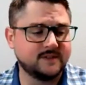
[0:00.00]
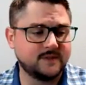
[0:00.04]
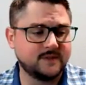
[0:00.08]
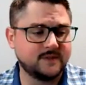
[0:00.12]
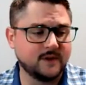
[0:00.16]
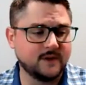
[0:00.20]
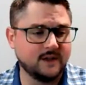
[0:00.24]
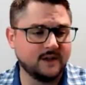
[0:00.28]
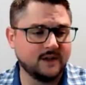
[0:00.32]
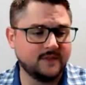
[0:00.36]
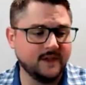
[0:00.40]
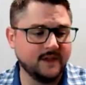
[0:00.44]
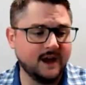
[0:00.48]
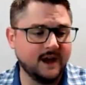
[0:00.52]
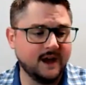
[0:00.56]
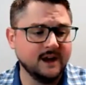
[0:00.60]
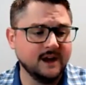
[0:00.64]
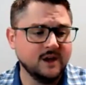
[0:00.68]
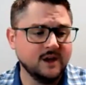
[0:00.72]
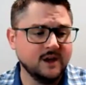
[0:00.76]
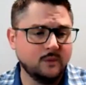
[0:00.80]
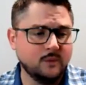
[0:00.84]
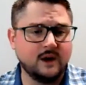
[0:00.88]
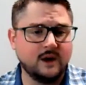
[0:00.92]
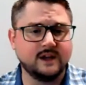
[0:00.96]
thought that,
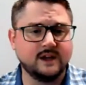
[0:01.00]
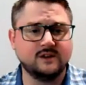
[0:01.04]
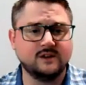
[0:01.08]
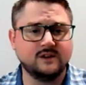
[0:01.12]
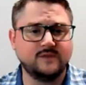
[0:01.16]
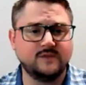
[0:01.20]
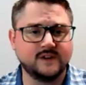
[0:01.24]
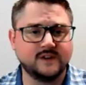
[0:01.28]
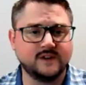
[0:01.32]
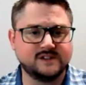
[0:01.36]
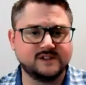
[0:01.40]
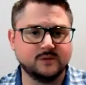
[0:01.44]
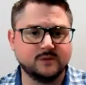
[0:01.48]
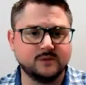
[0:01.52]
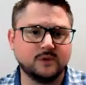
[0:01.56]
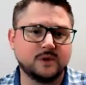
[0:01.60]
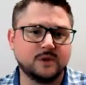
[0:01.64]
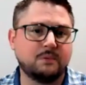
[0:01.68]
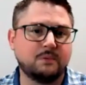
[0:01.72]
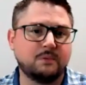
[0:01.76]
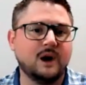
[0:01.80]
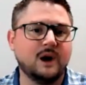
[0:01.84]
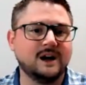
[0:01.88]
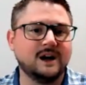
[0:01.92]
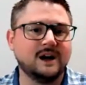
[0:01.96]
well, I could fix it with a
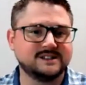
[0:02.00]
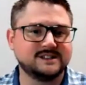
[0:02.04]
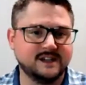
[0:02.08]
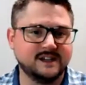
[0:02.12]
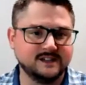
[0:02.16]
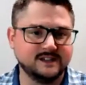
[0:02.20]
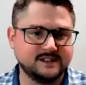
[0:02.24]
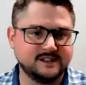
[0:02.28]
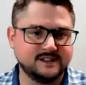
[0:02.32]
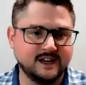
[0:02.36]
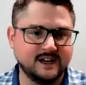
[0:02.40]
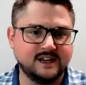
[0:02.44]
process.